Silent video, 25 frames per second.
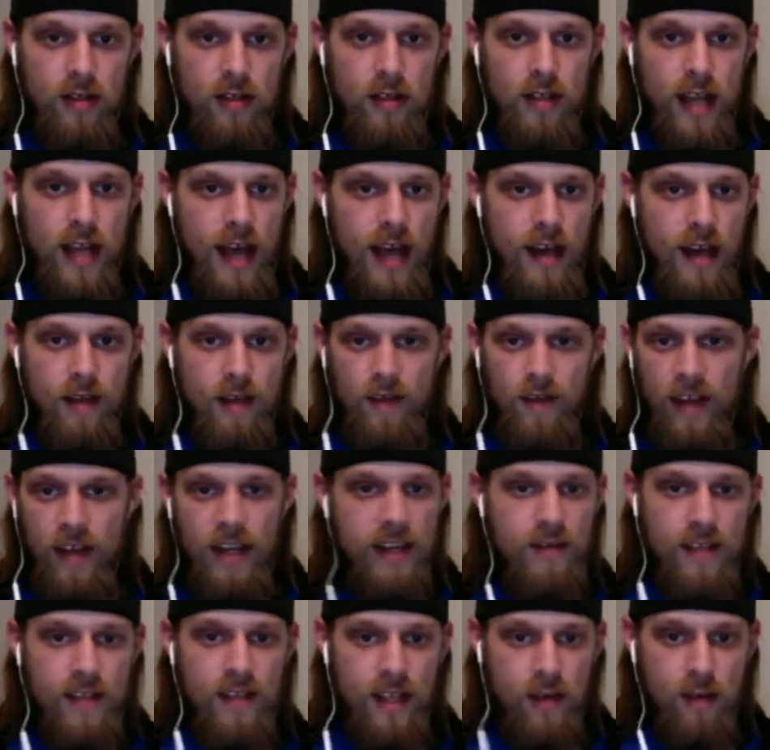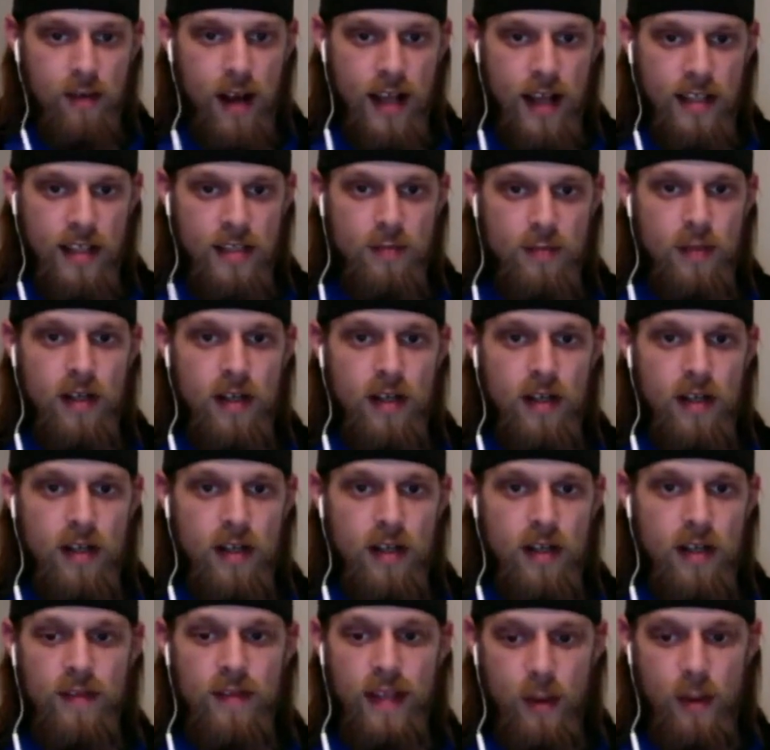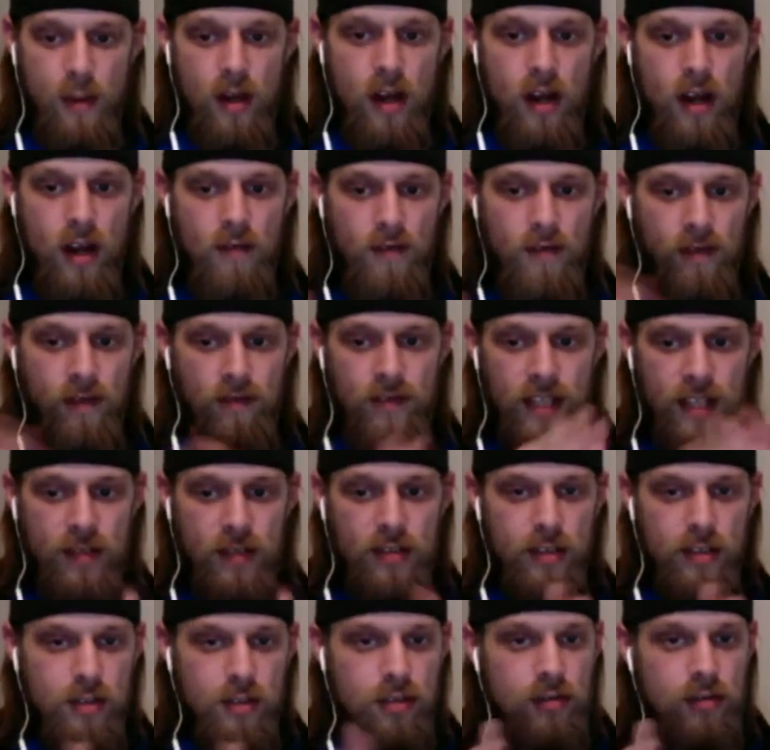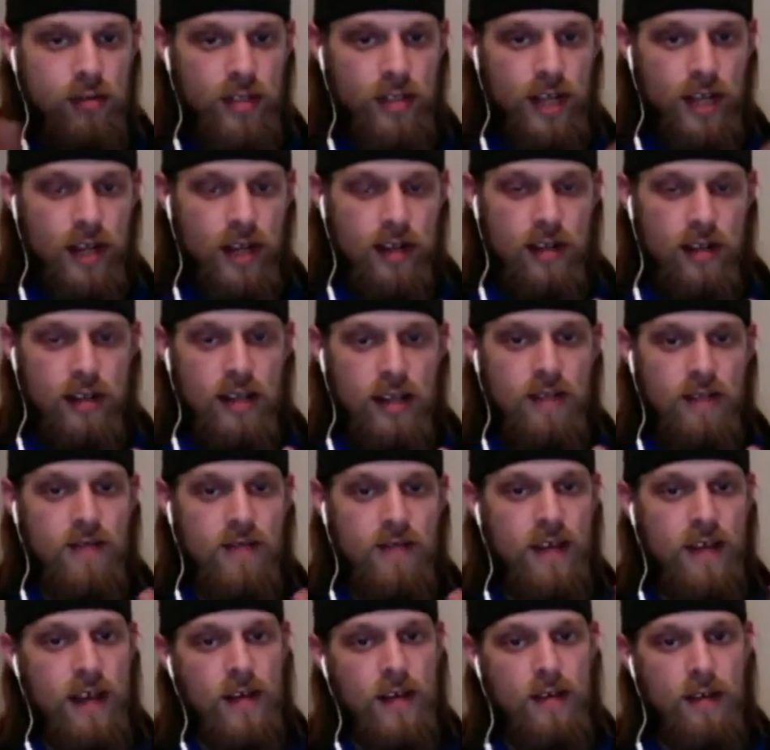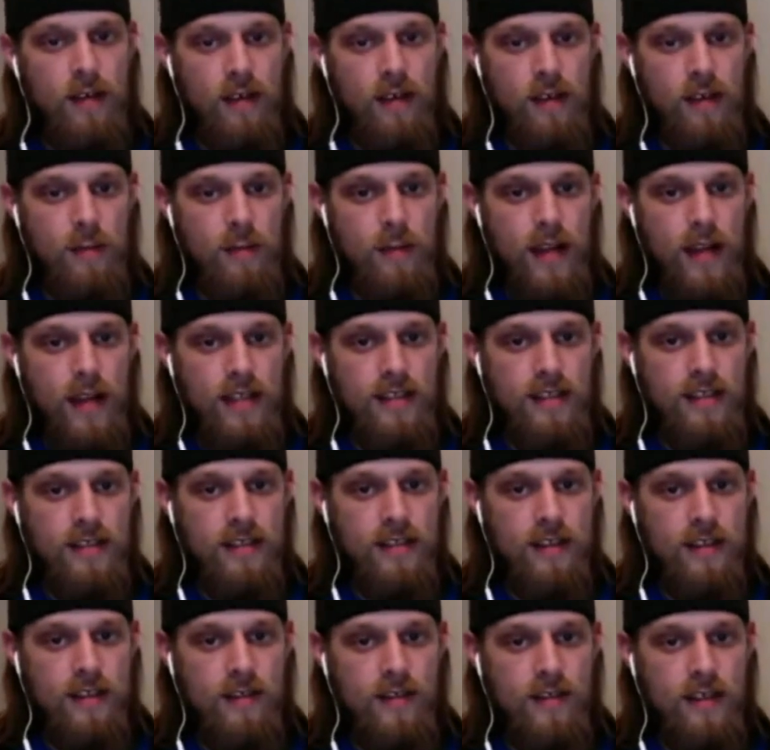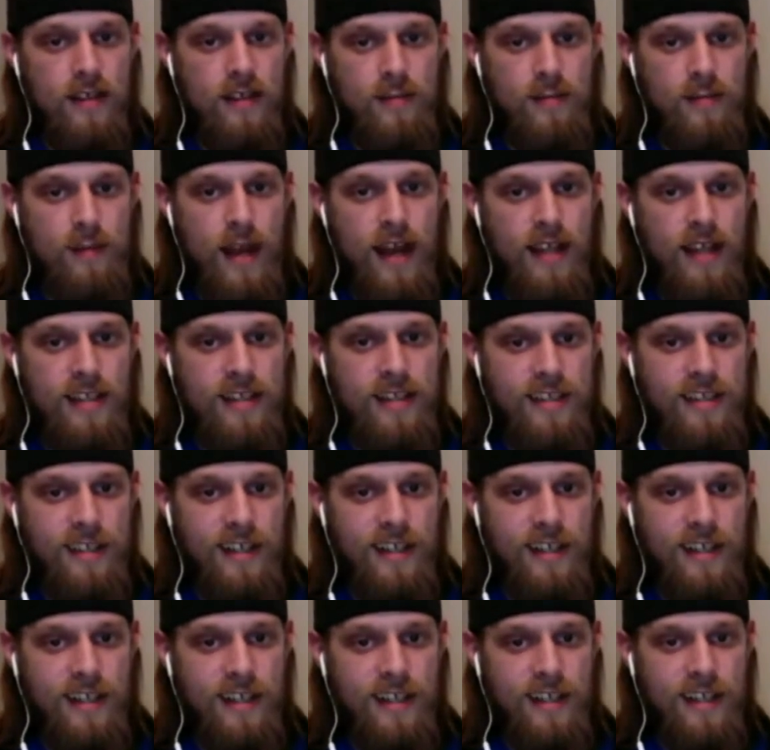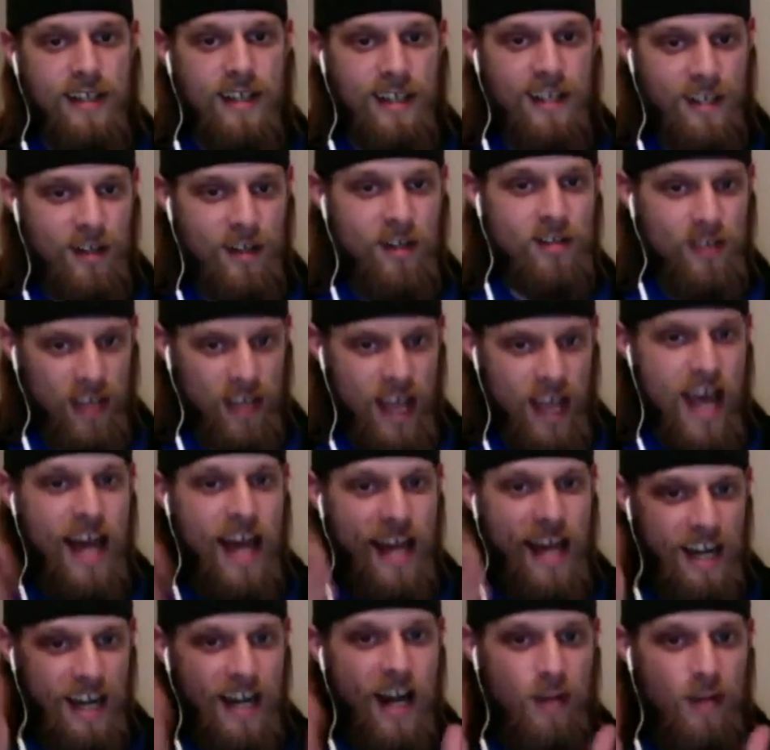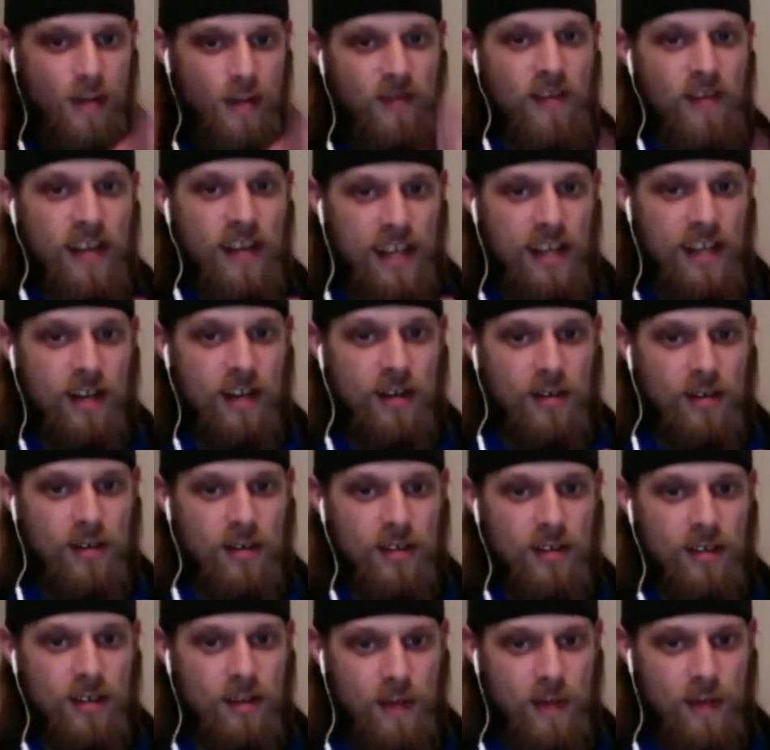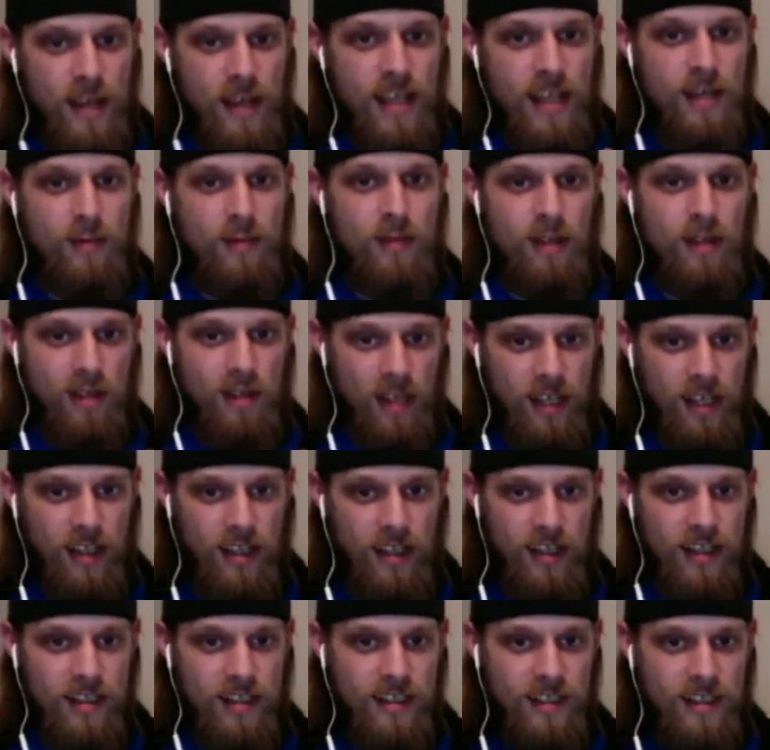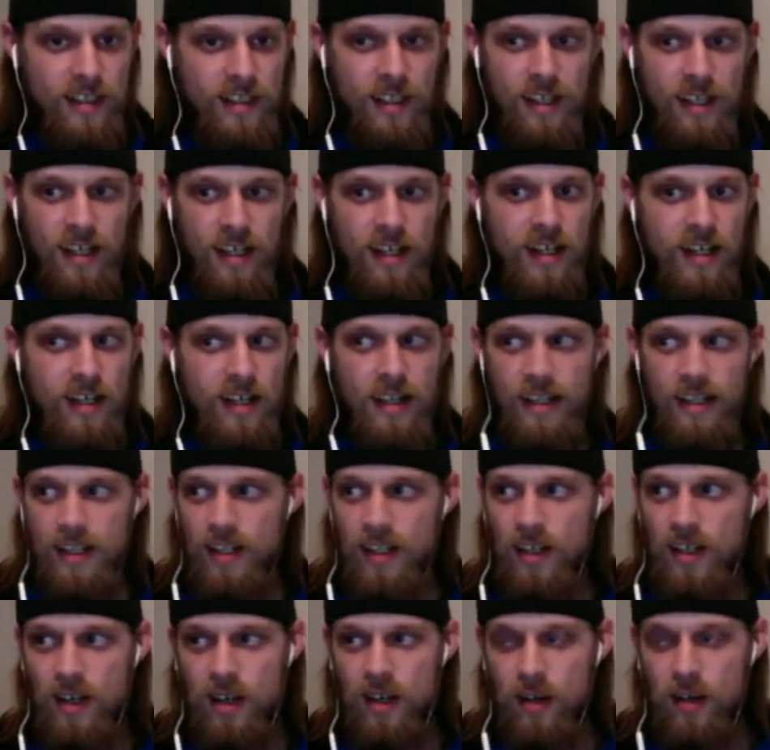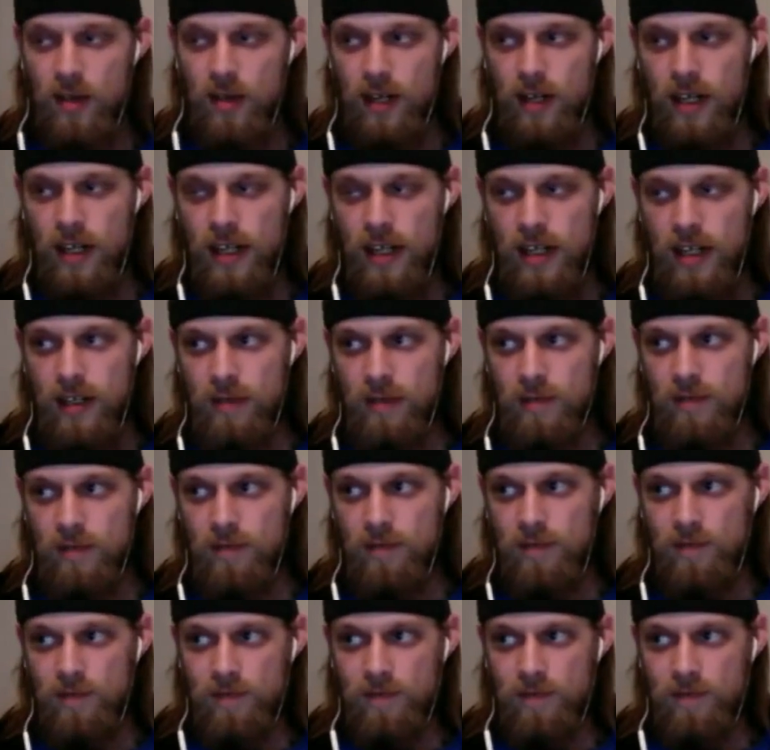not of any of the arrests, but a, they went off of Deo's YouTube channel and found the best of his best. You know, so they edited up a video to make him look like this, you know, uh,